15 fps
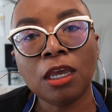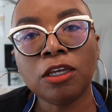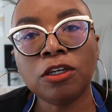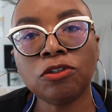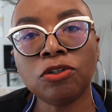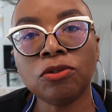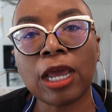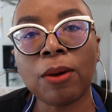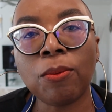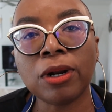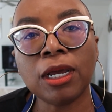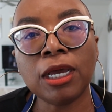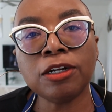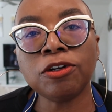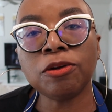You do not
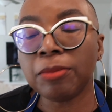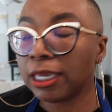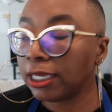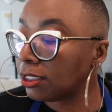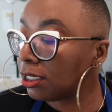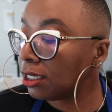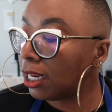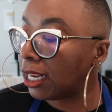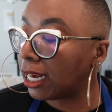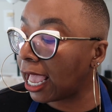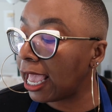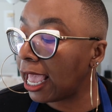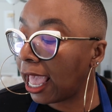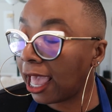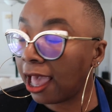want to undermix it. And
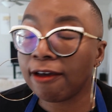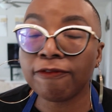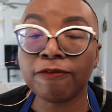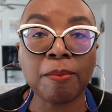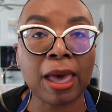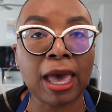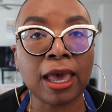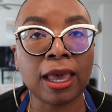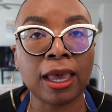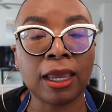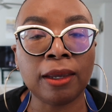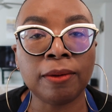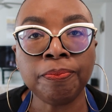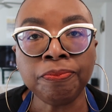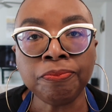I have
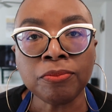my